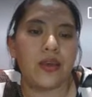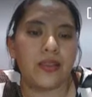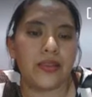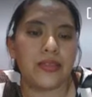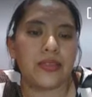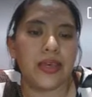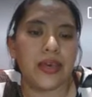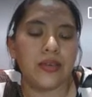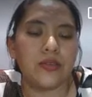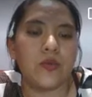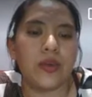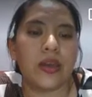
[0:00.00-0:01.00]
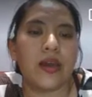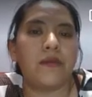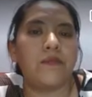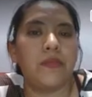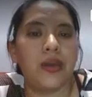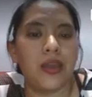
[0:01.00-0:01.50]
In this case, we
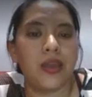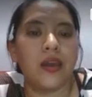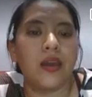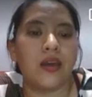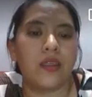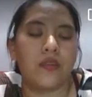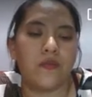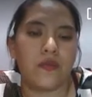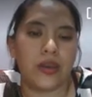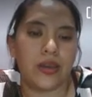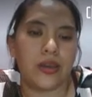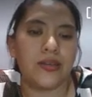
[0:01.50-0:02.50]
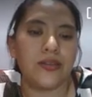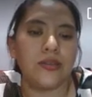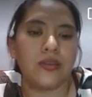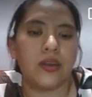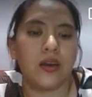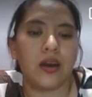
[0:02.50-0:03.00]
have big, the biggest,
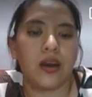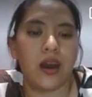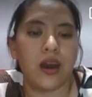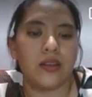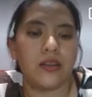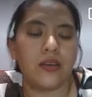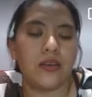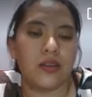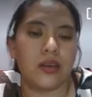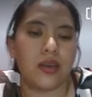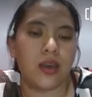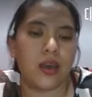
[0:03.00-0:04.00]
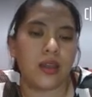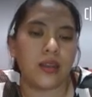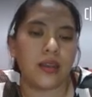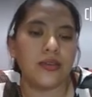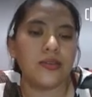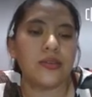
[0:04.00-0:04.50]
hot, the
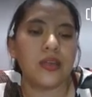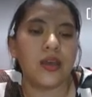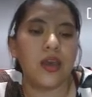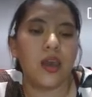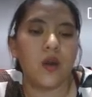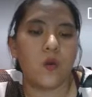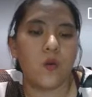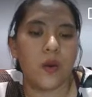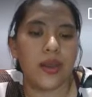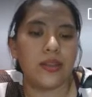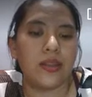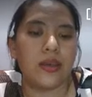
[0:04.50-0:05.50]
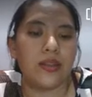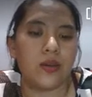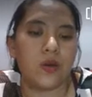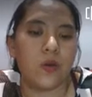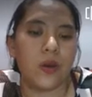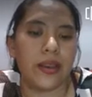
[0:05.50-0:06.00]
hottest, wet,
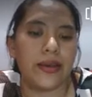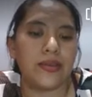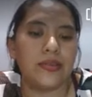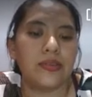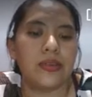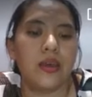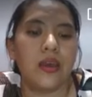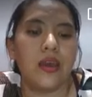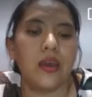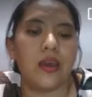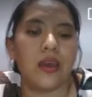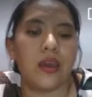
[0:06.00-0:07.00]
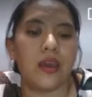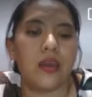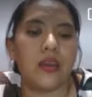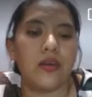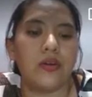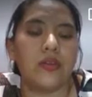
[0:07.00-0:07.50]
the wettest,
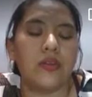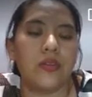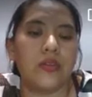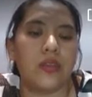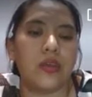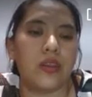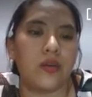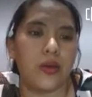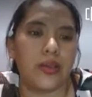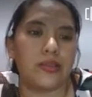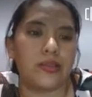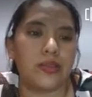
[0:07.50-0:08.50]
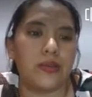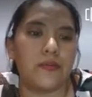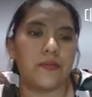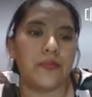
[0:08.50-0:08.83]
and new, the newest.